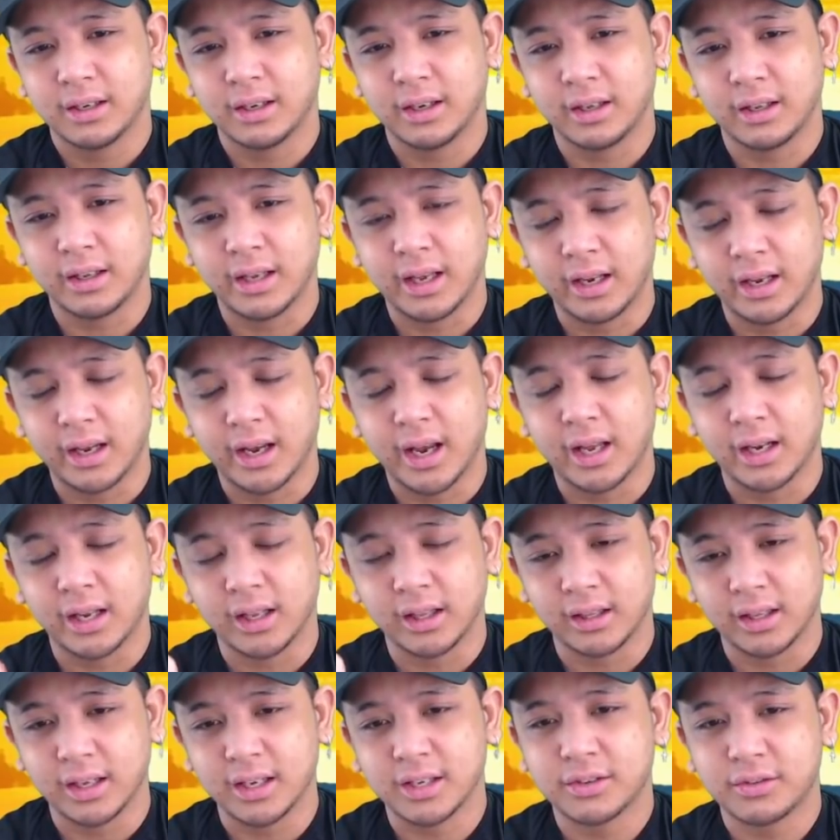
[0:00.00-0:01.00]
and
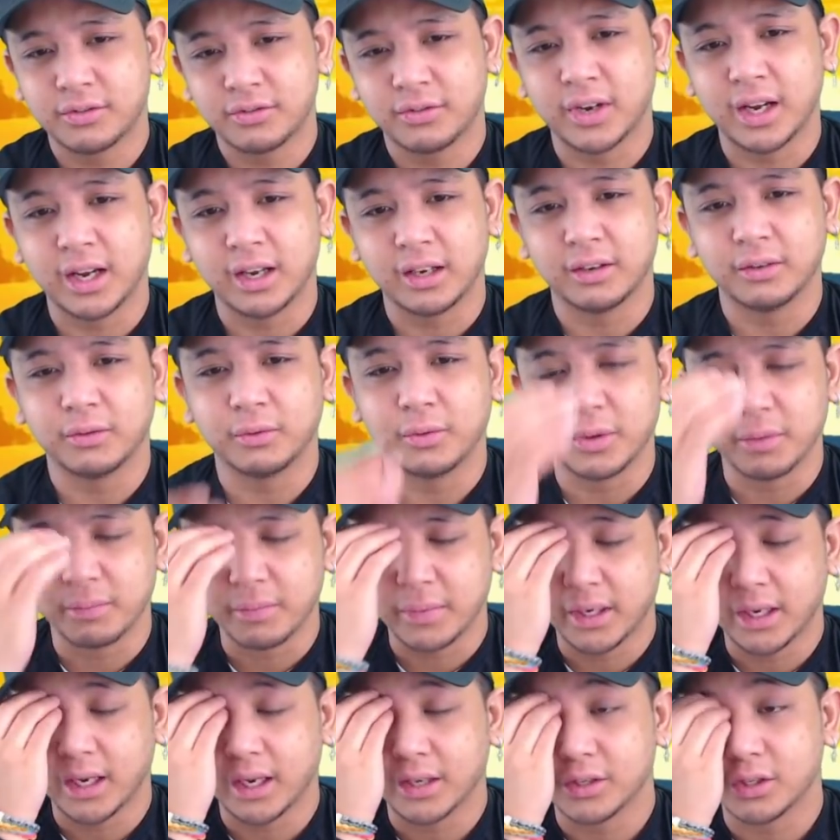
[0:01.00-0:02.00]
in this fight with
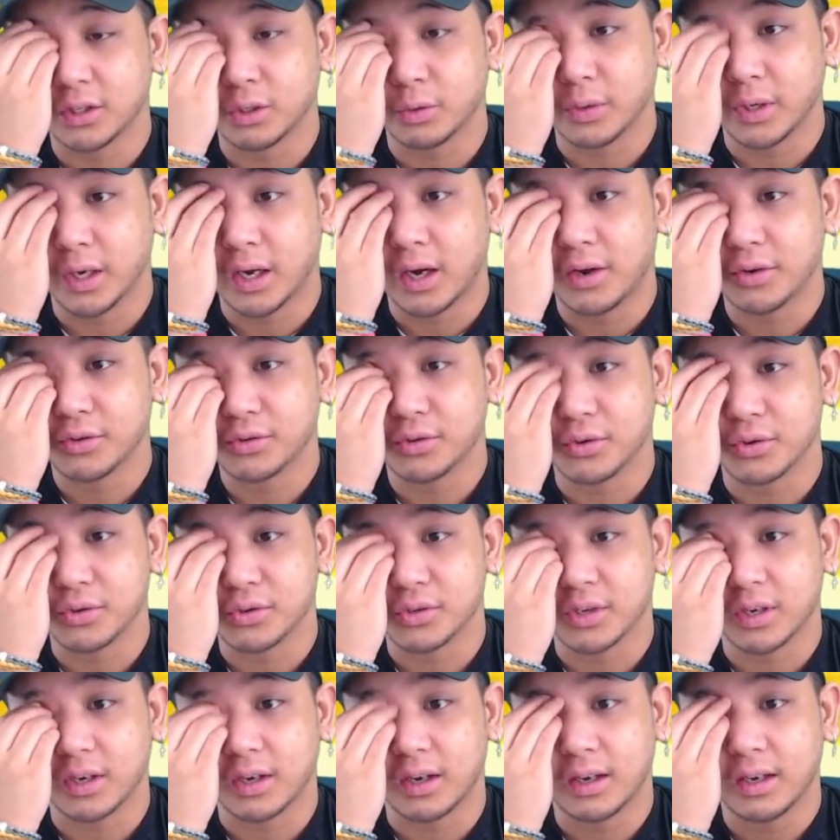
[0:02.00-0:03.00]
Minato, we also
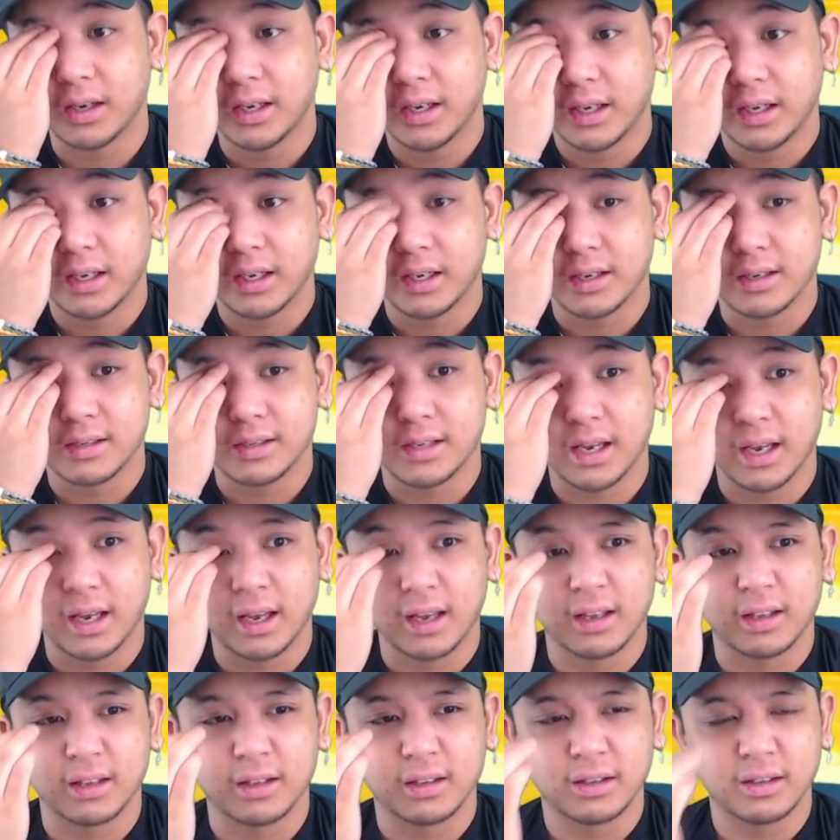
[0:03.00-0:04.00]
saw his
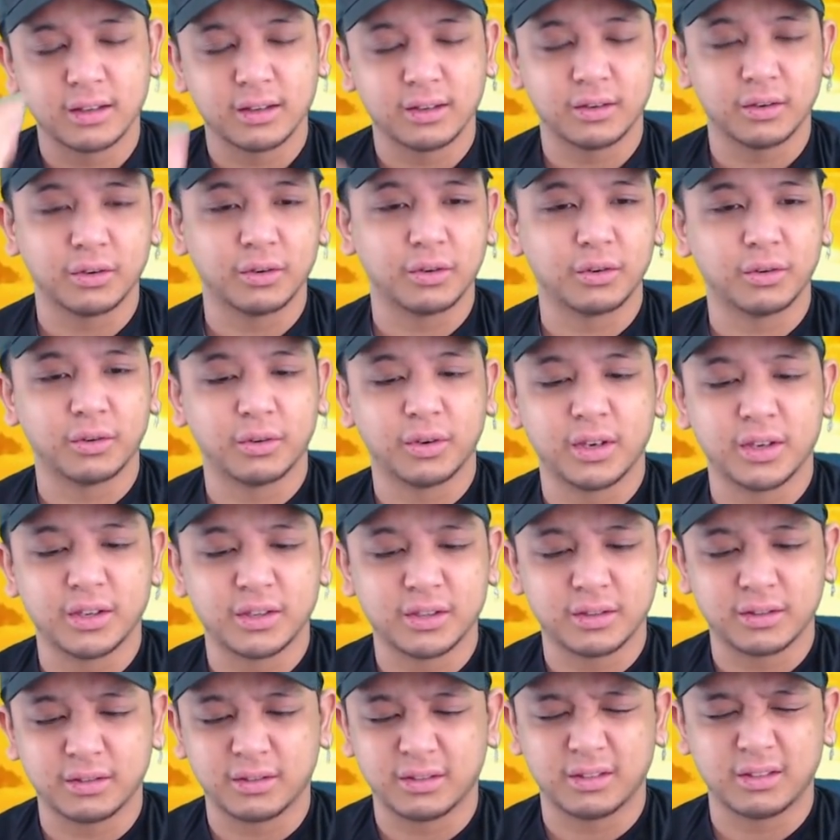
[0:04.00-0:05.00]
hand, or
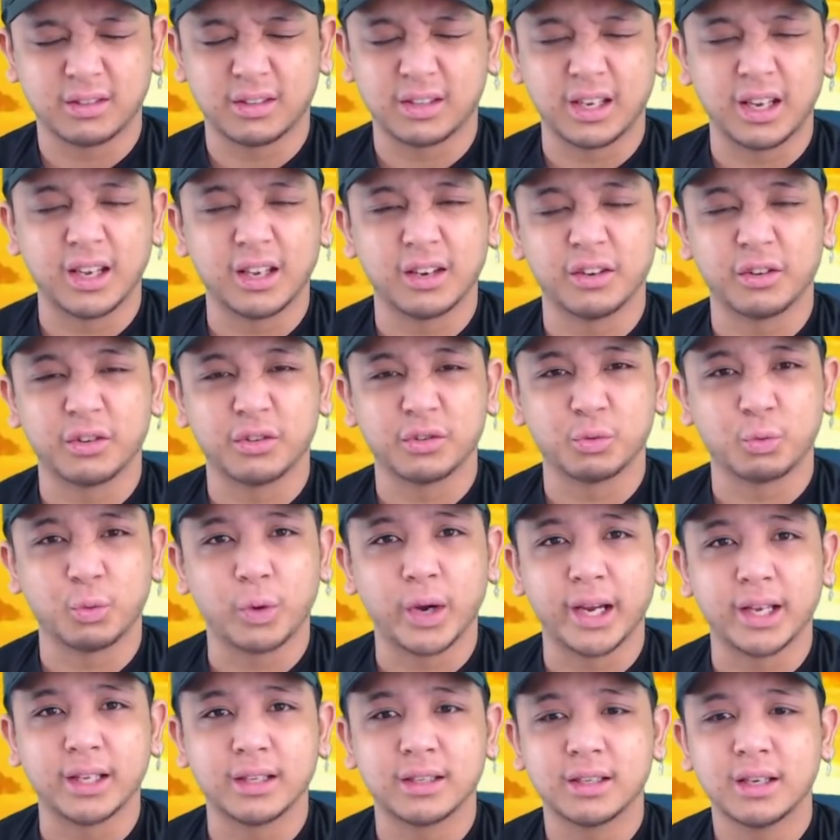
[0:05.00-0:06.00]
his scanner is
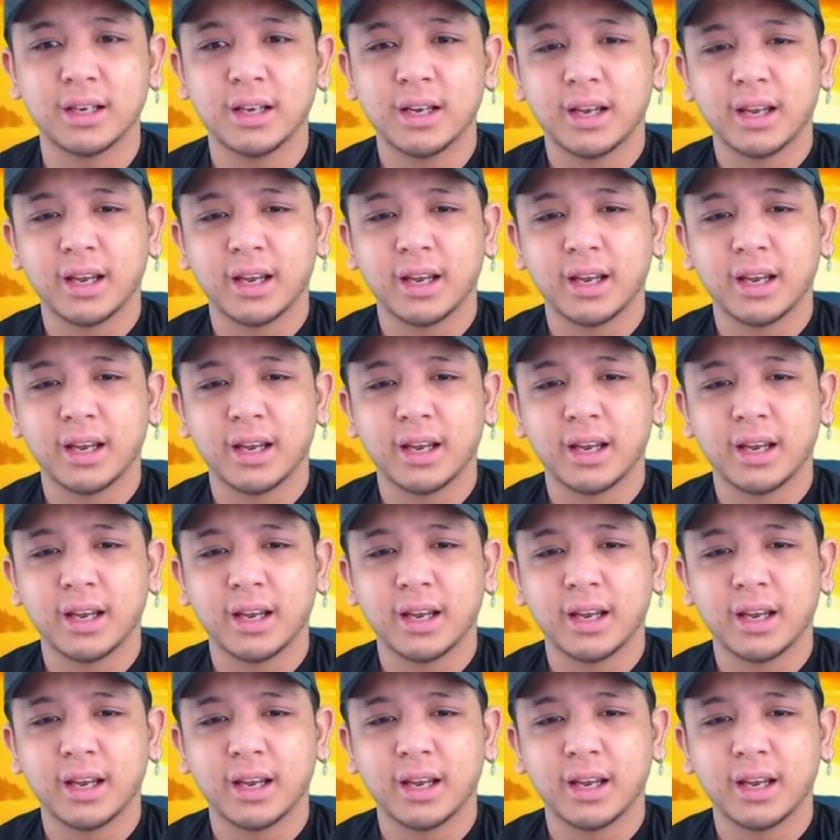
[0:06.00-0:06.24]
white,